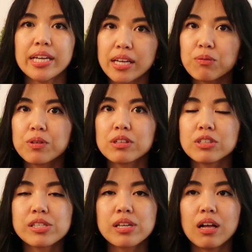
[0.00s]
in with
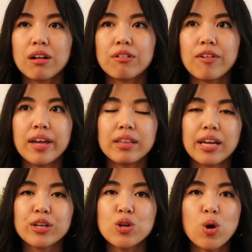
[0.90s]
yourself and
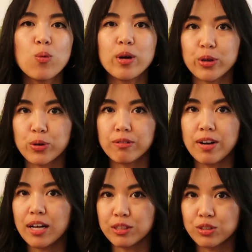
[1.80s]
like know what your
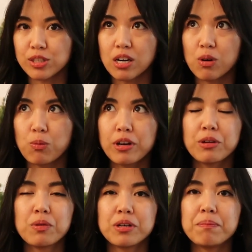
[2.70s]
values are, where
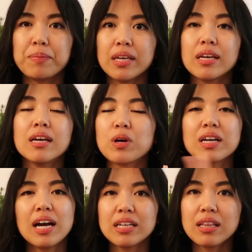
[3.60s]
you want to be, what
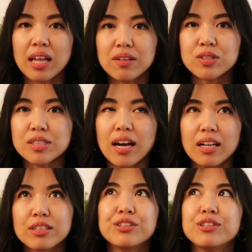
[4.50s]
kind of
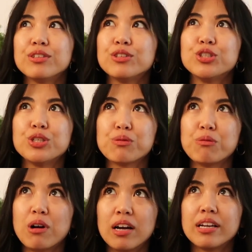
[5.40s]
lifestyle do you
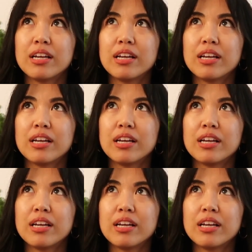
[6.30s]
want.